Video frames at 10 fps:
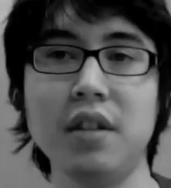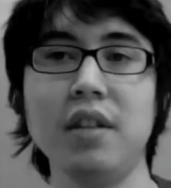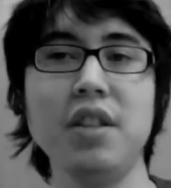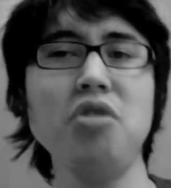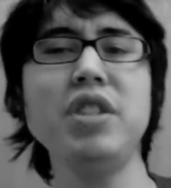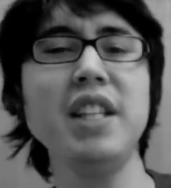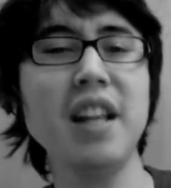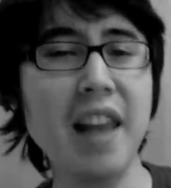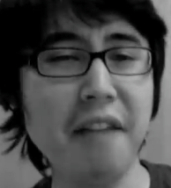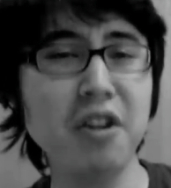You see, the
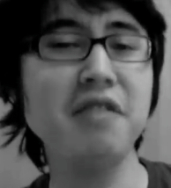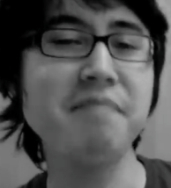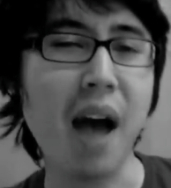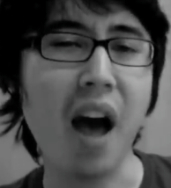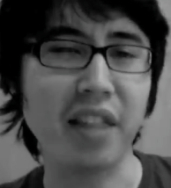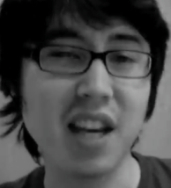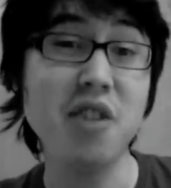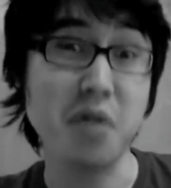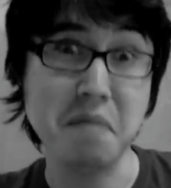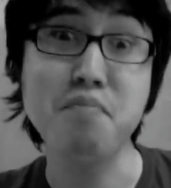level of math
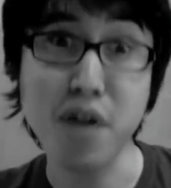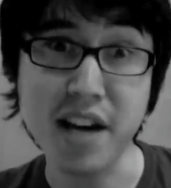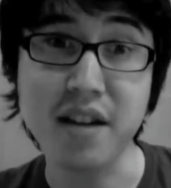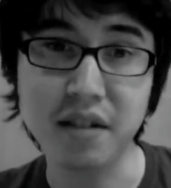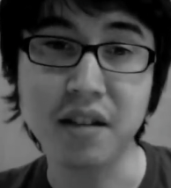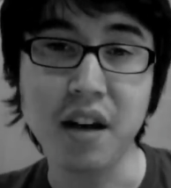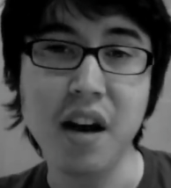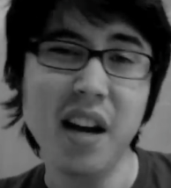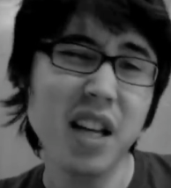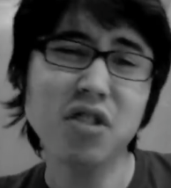here in Britain,
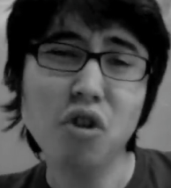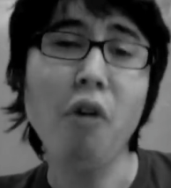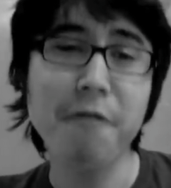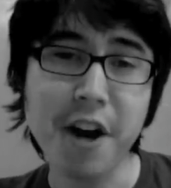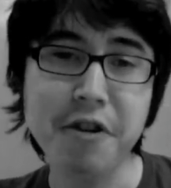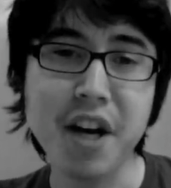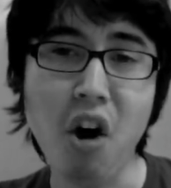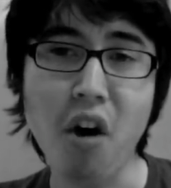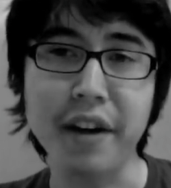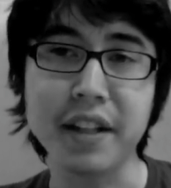it's not very high.